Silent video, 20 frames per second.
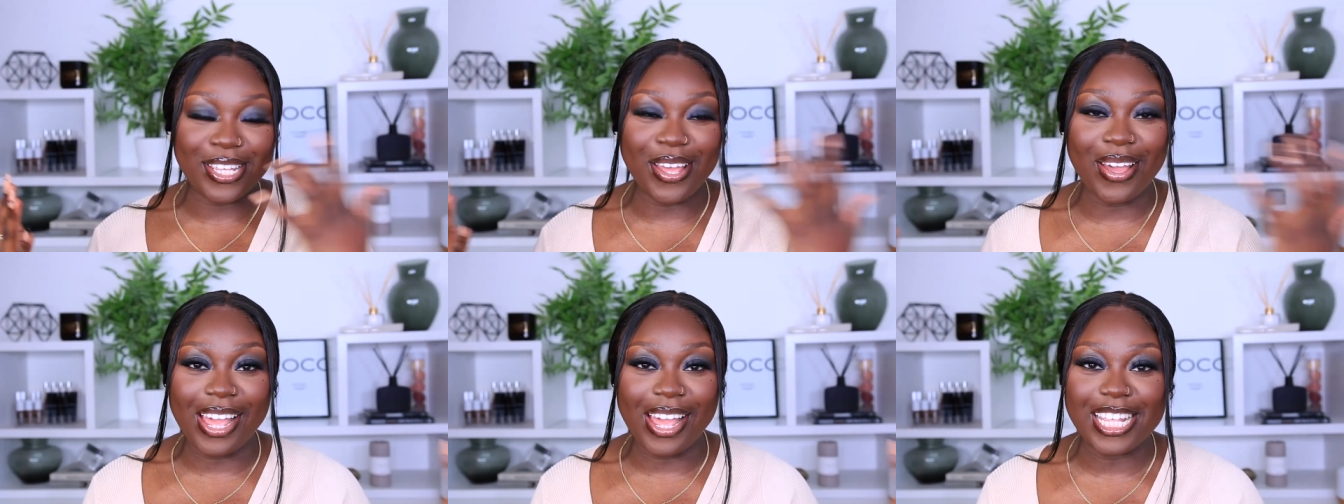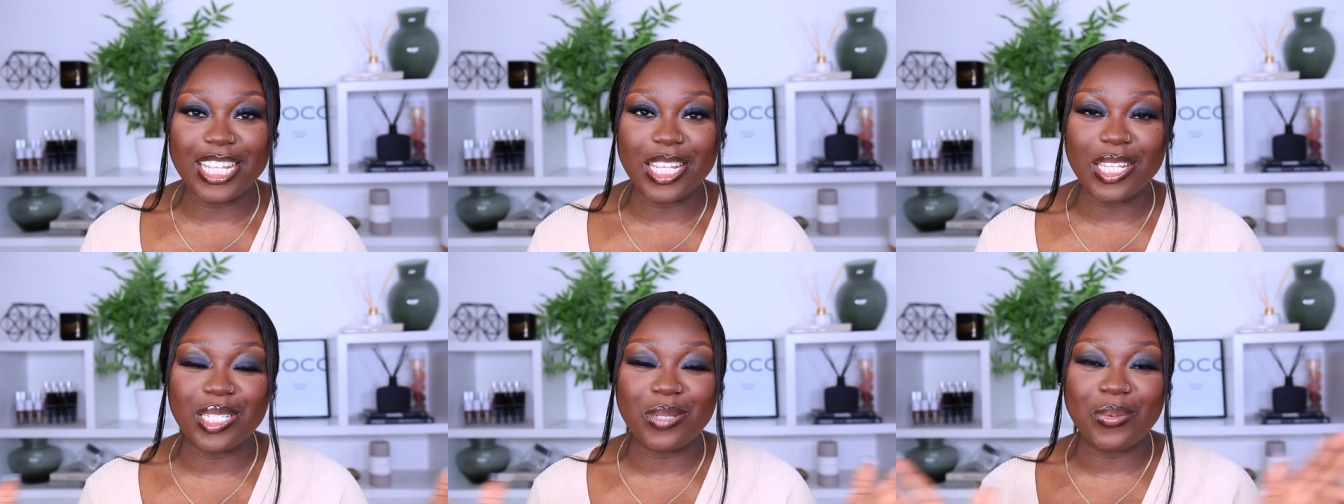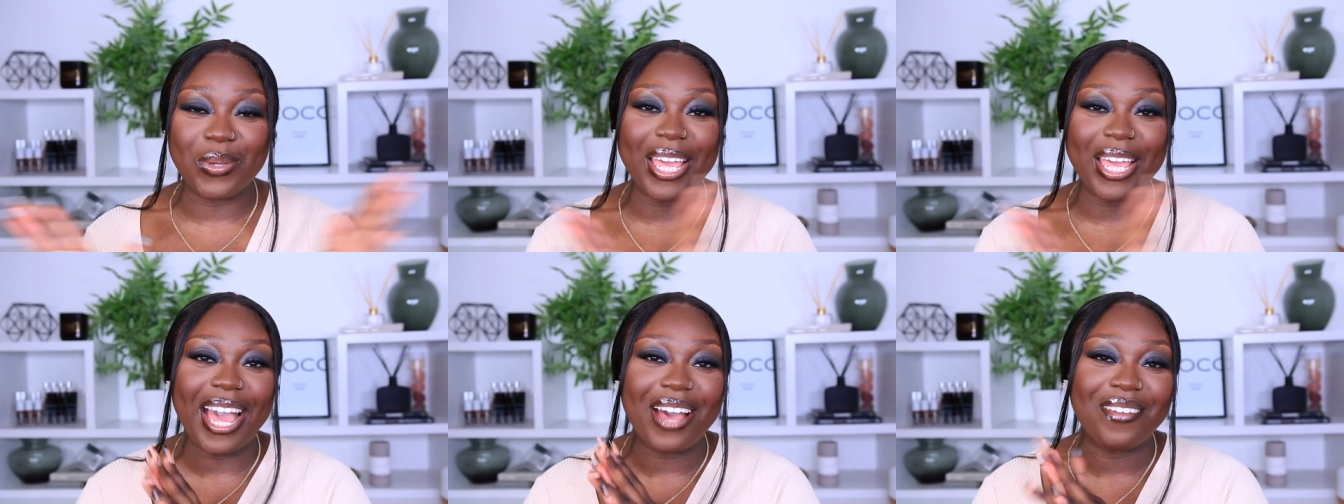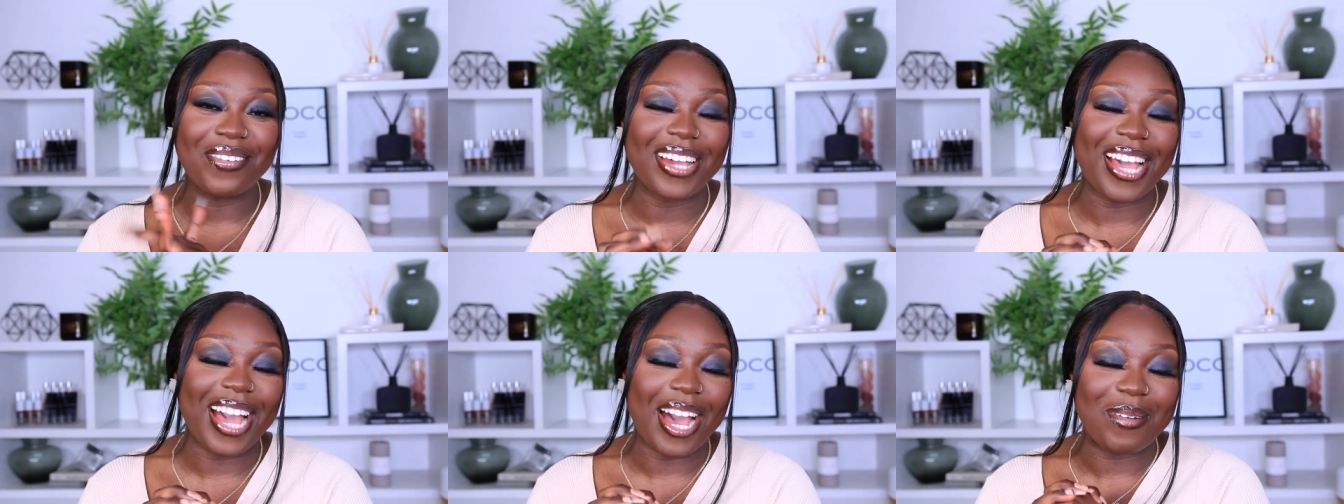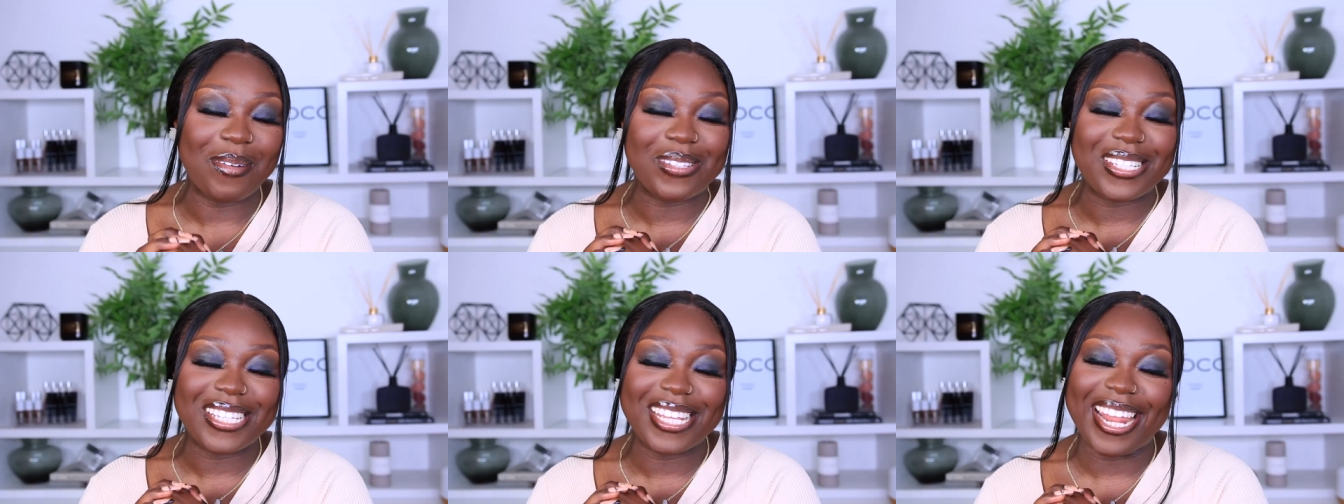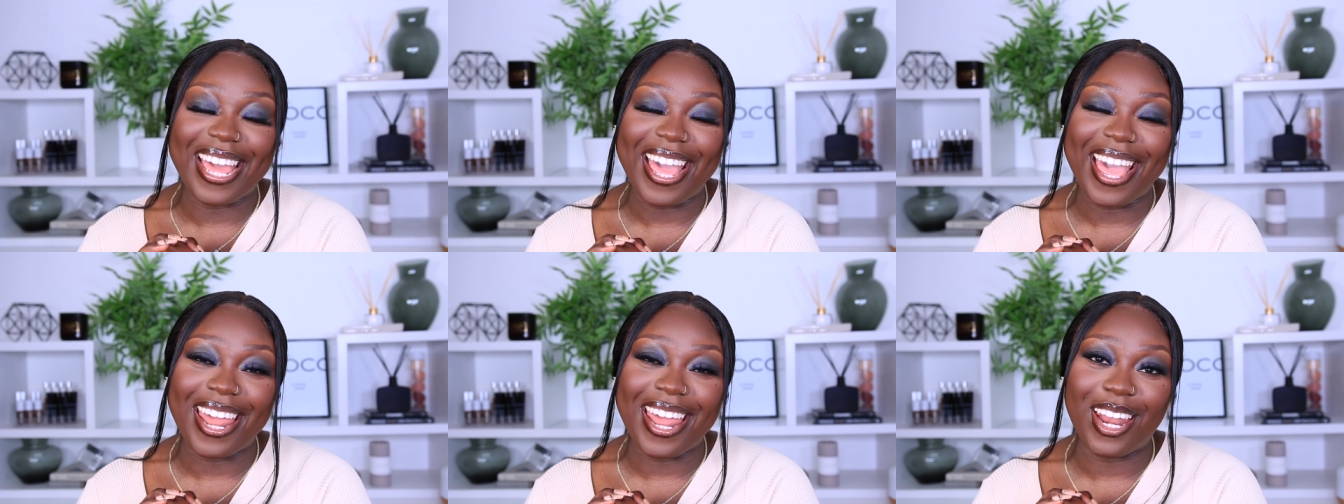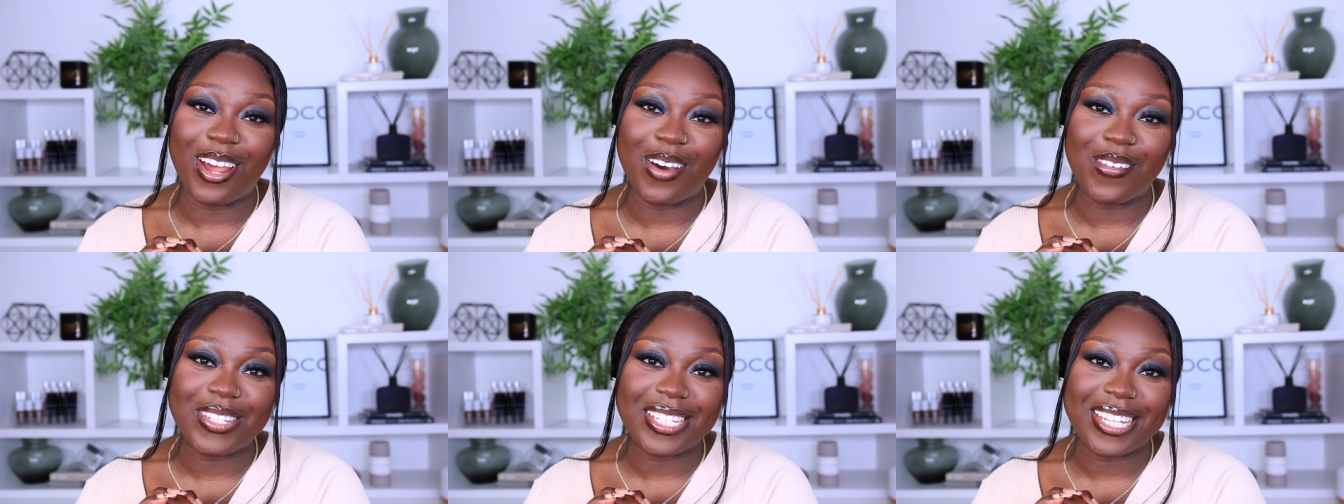Because as we have come to the end
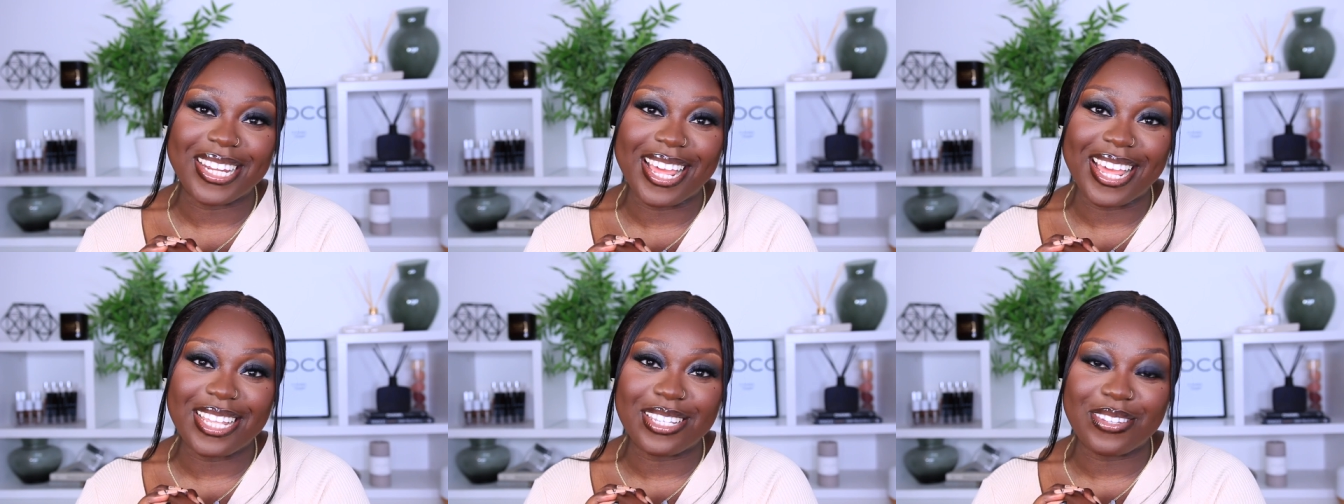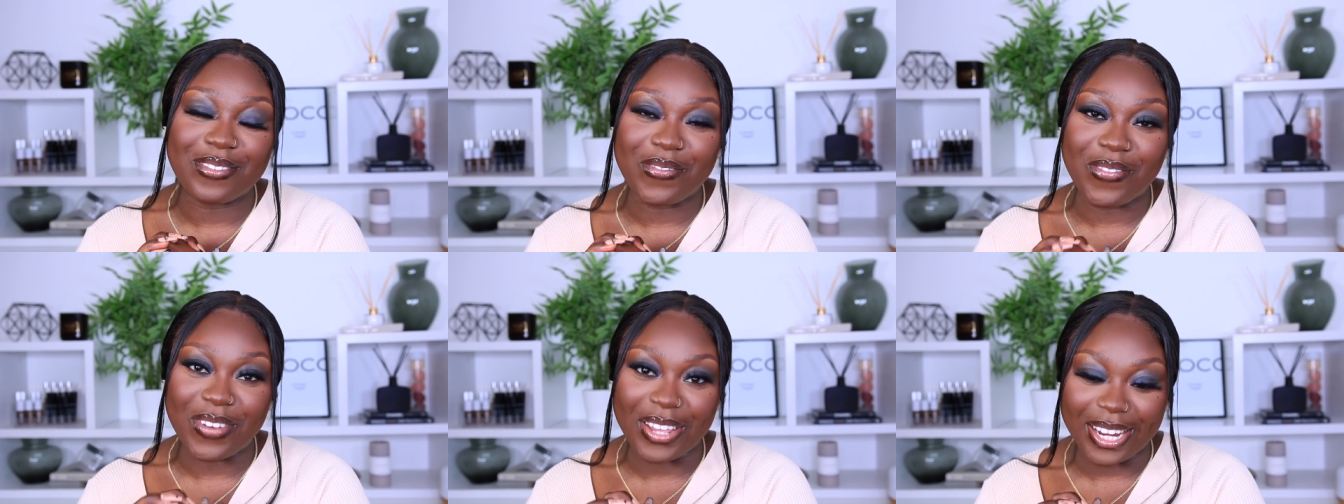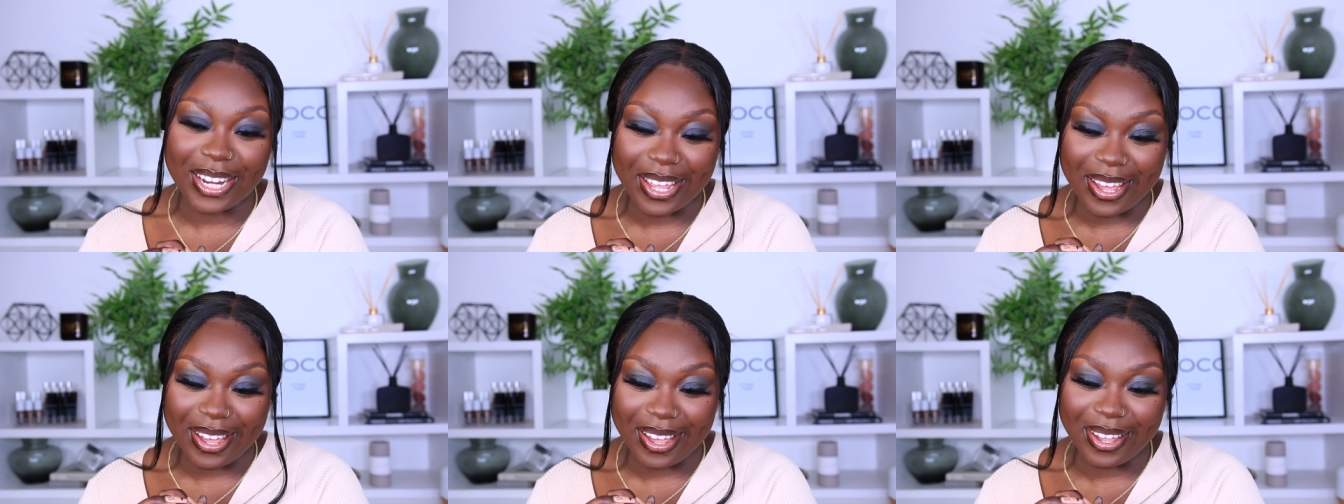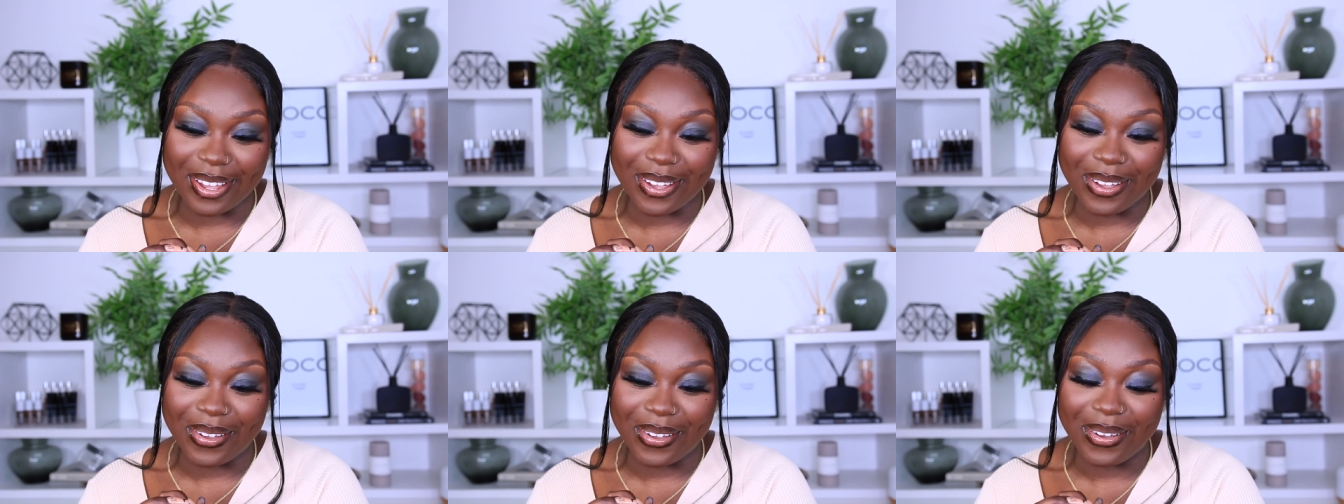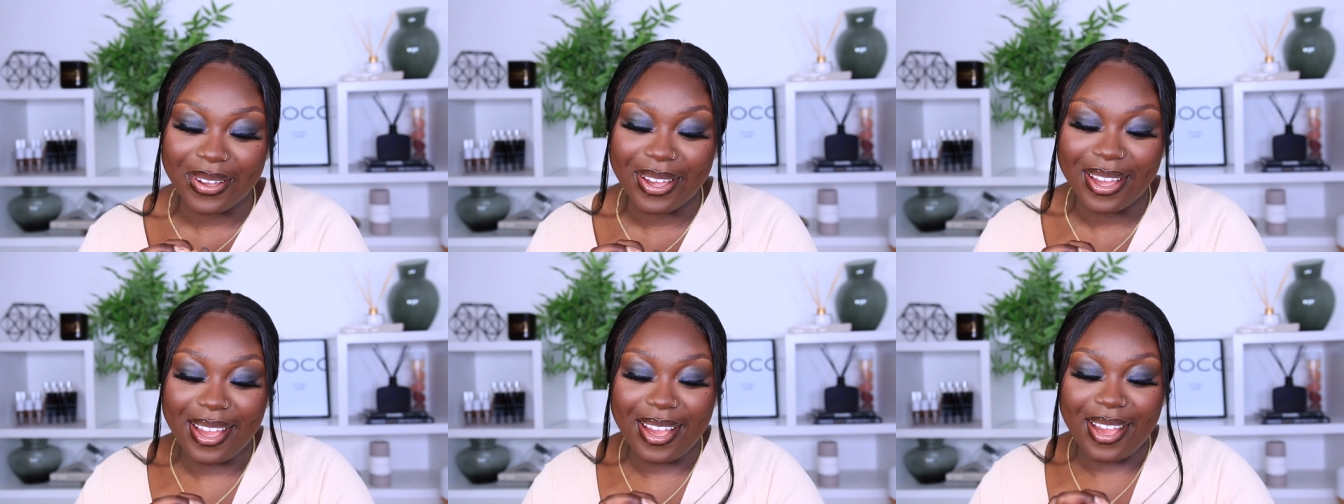of today's video